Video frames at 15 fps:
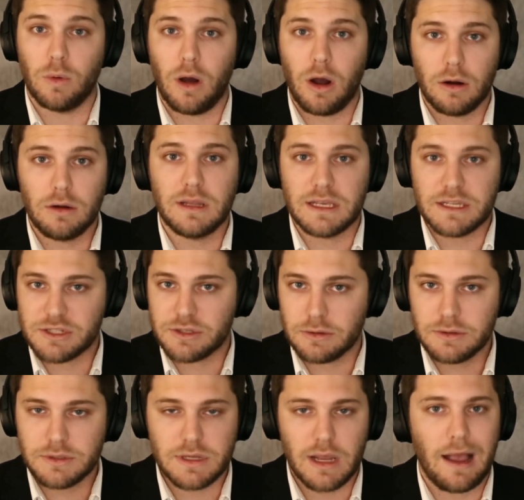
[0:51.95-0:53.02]
our
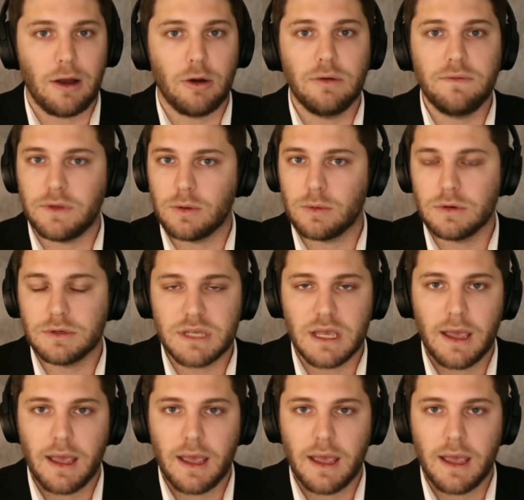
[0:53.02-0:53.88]
listeners, our viewers,